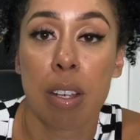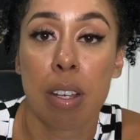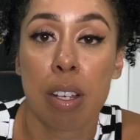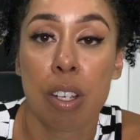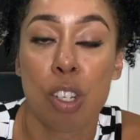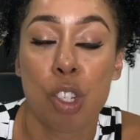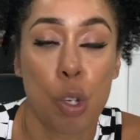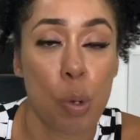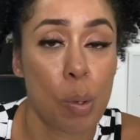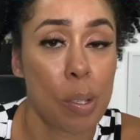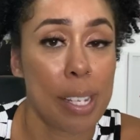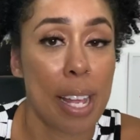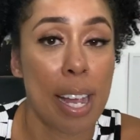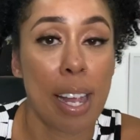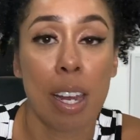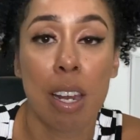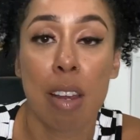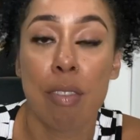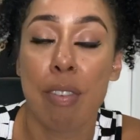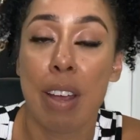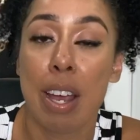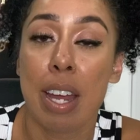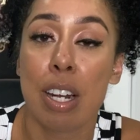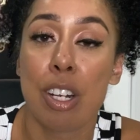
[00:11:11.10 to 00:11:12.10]
She was taken
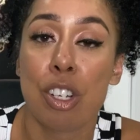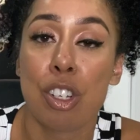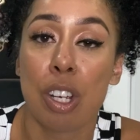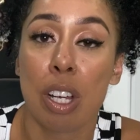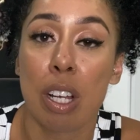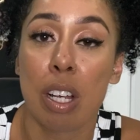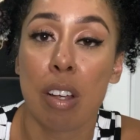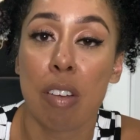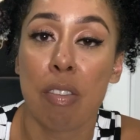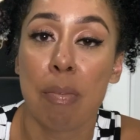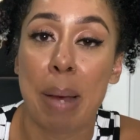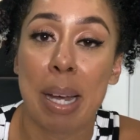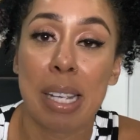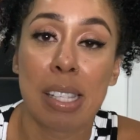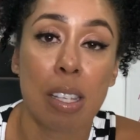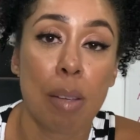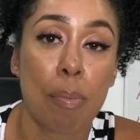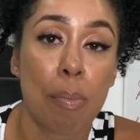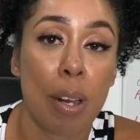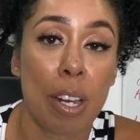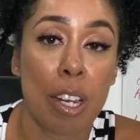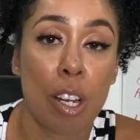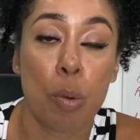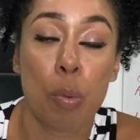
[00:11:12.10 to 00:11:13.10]
advantage of by
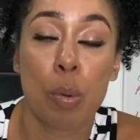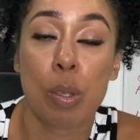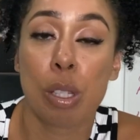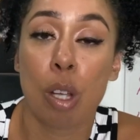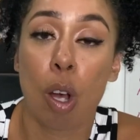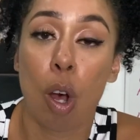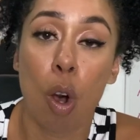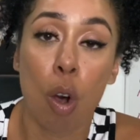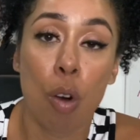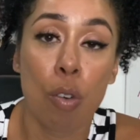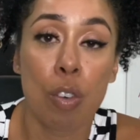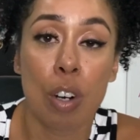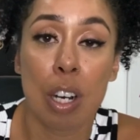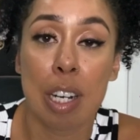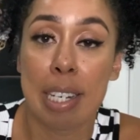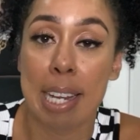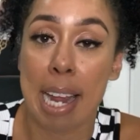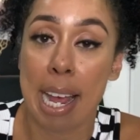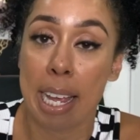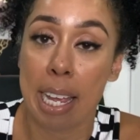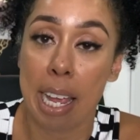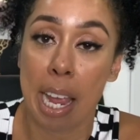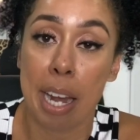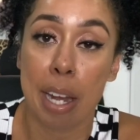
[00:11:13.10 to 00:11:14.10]
somebody who was over a
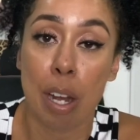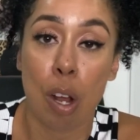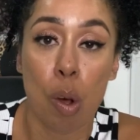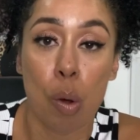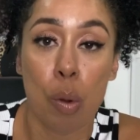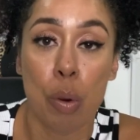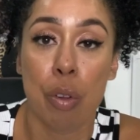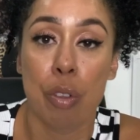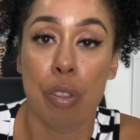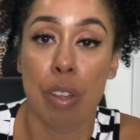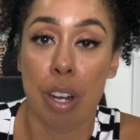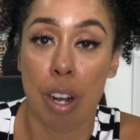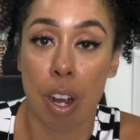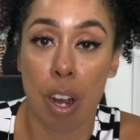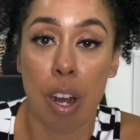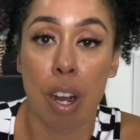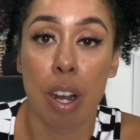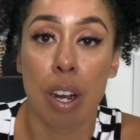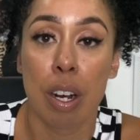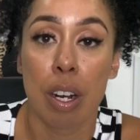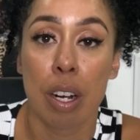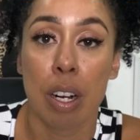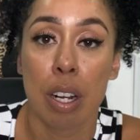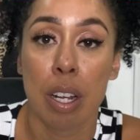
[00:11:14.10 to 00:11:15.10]
decade older than
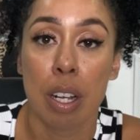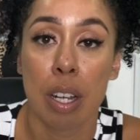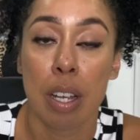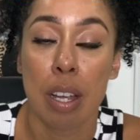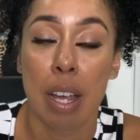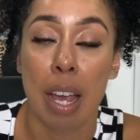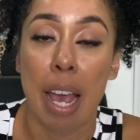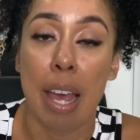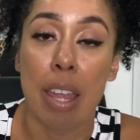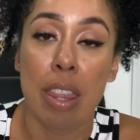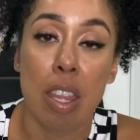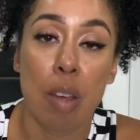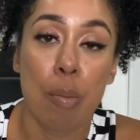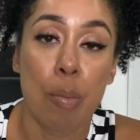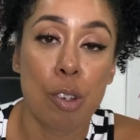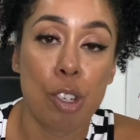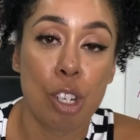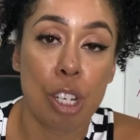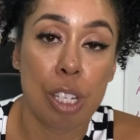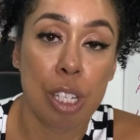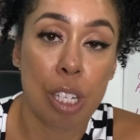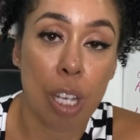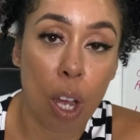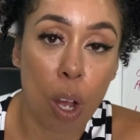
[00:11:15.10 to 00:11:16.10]
her. And then when
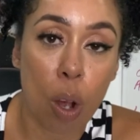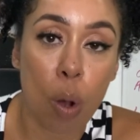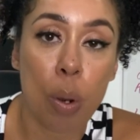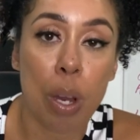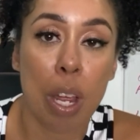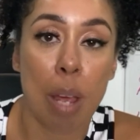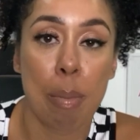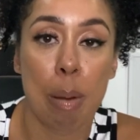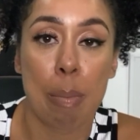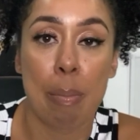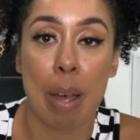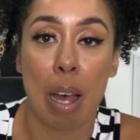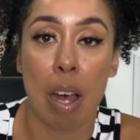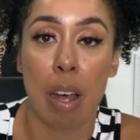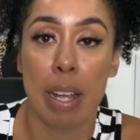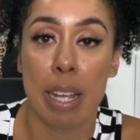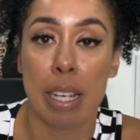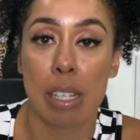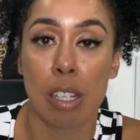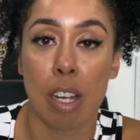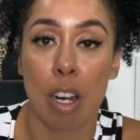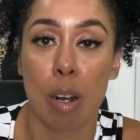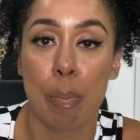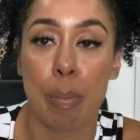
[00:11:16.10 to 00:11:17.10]
she told him about
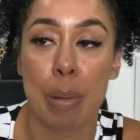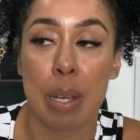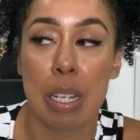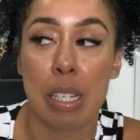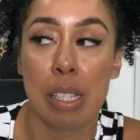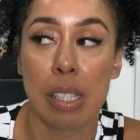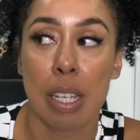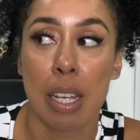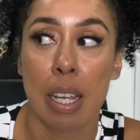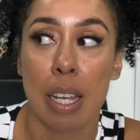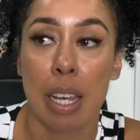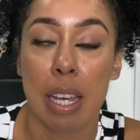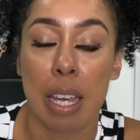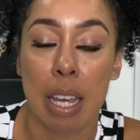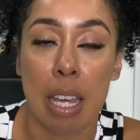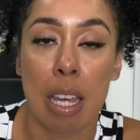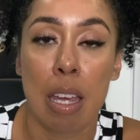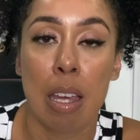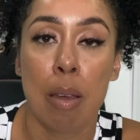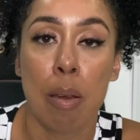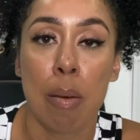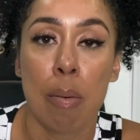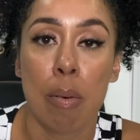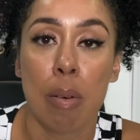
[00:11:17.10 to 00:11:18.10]
his herpes,
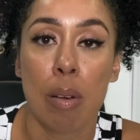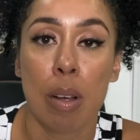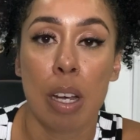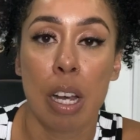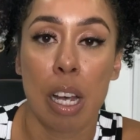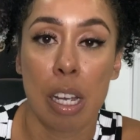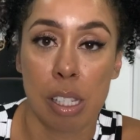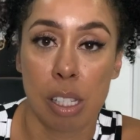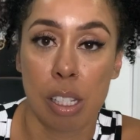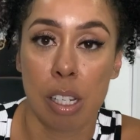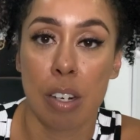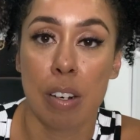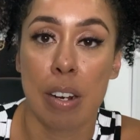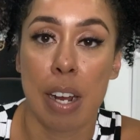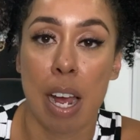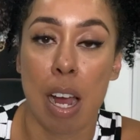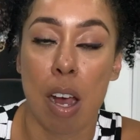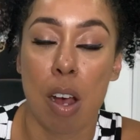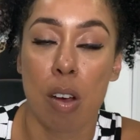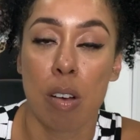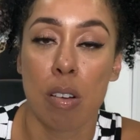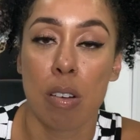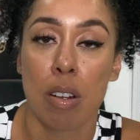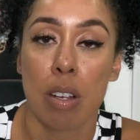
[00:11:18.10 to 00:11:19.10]
he cussed her
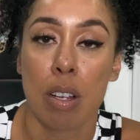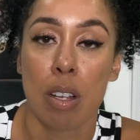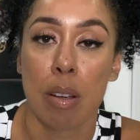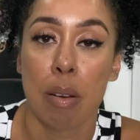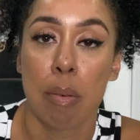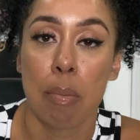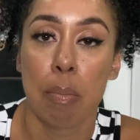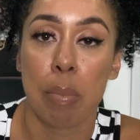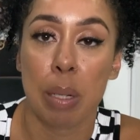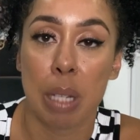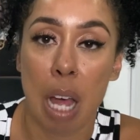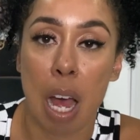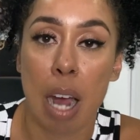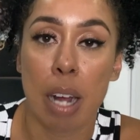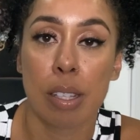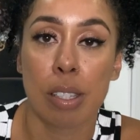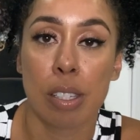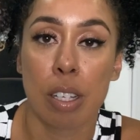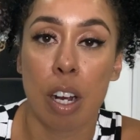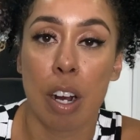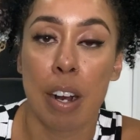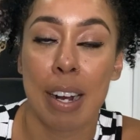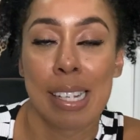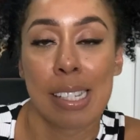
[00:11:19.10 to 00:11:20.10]
out, blocked
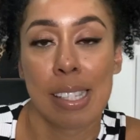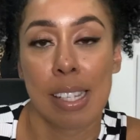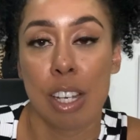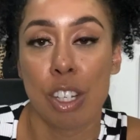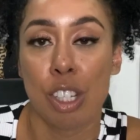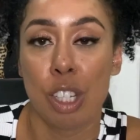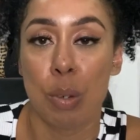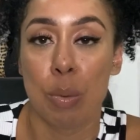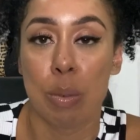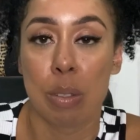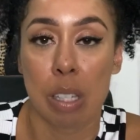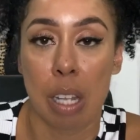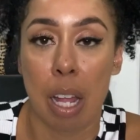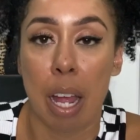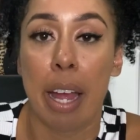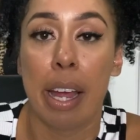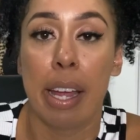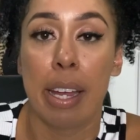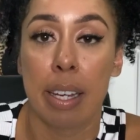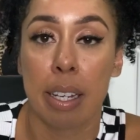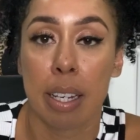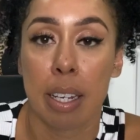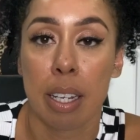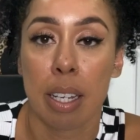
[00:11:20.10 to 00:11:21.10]
her, and said she was
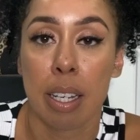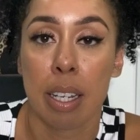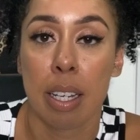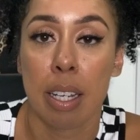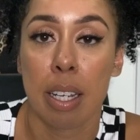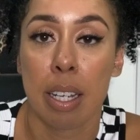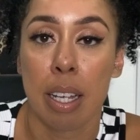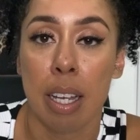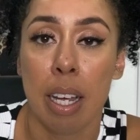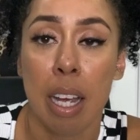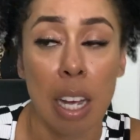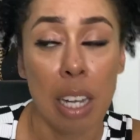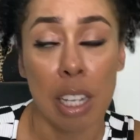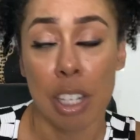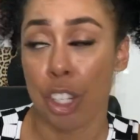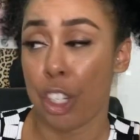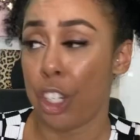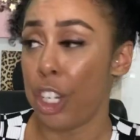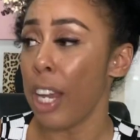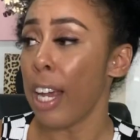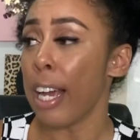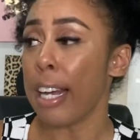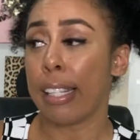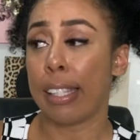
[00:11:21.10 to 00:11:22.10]
lying
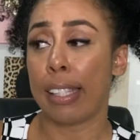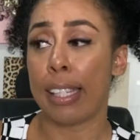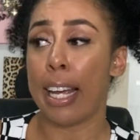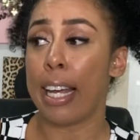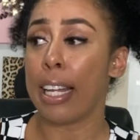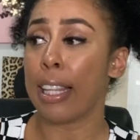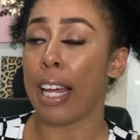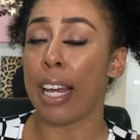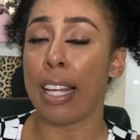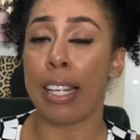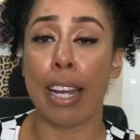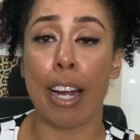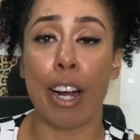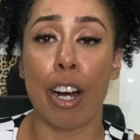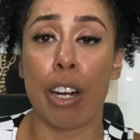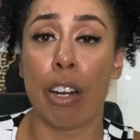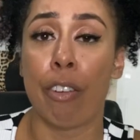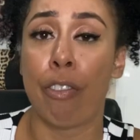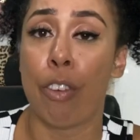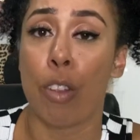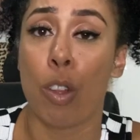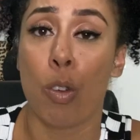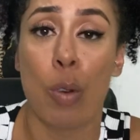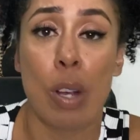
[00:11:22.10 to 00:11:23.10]
she is saying that
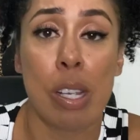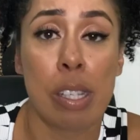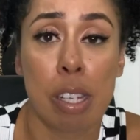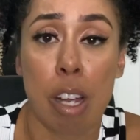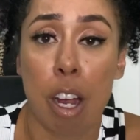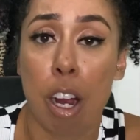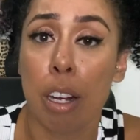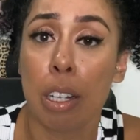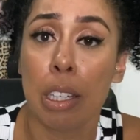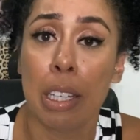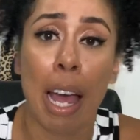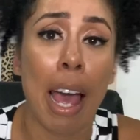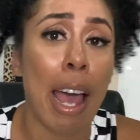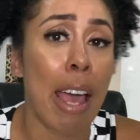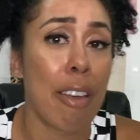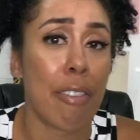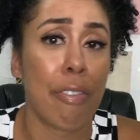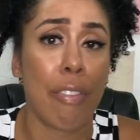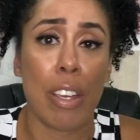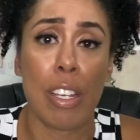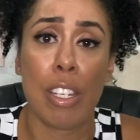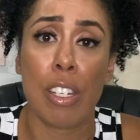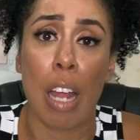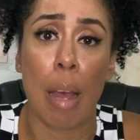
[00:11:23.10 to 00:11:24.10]
narrative for the rest of her life.
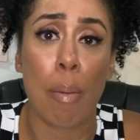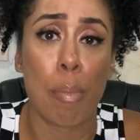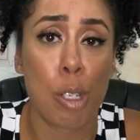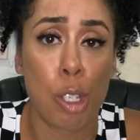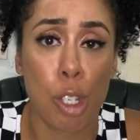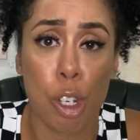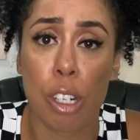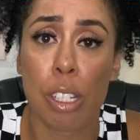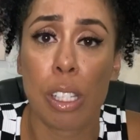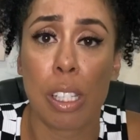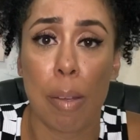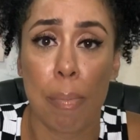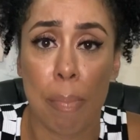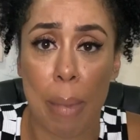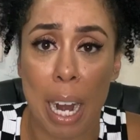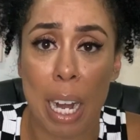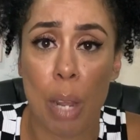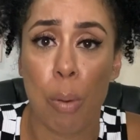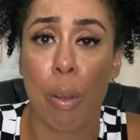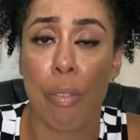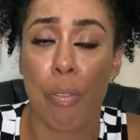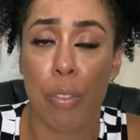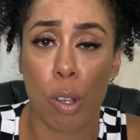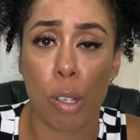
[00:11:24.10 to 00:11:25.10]
And I'm sure somebody
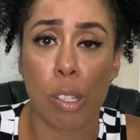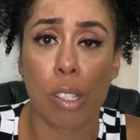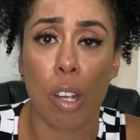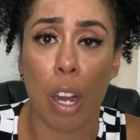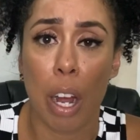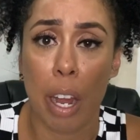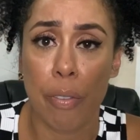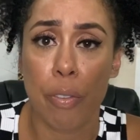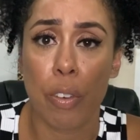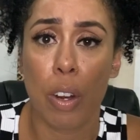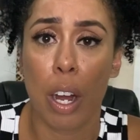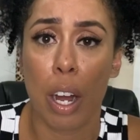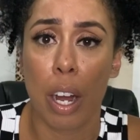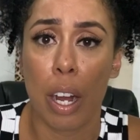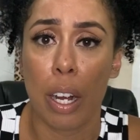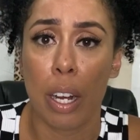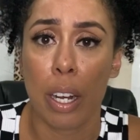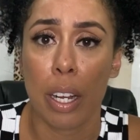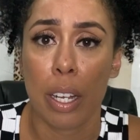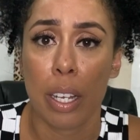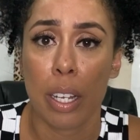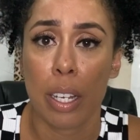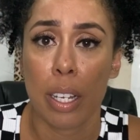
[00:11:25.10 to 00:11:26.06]
would feel sorry for her.